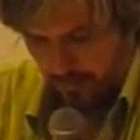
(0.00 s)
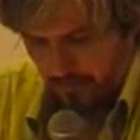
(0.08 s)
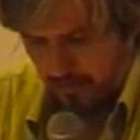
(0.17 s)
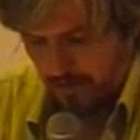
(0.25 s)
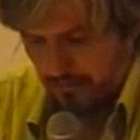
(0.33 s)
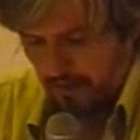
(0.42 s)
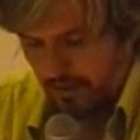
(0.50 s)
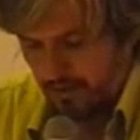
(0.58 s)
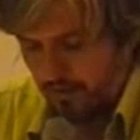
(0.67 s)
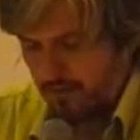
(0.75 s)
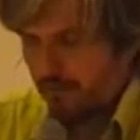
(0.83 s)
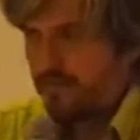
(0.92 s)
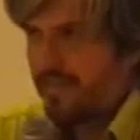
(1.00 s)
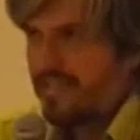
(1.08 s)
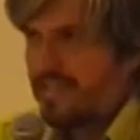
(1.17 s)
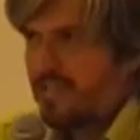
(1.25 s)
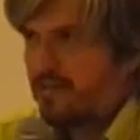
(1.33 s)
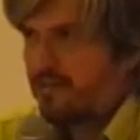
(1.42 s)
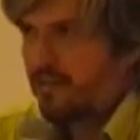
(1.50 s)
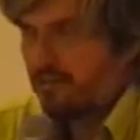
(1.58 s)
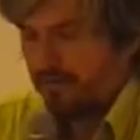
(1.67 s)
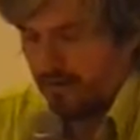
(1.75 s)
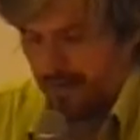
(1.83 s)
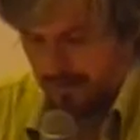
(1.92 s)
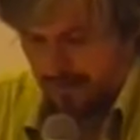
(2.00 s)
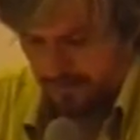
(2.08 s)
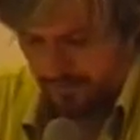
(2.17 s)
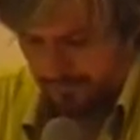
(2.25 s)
the method of deceiving facts.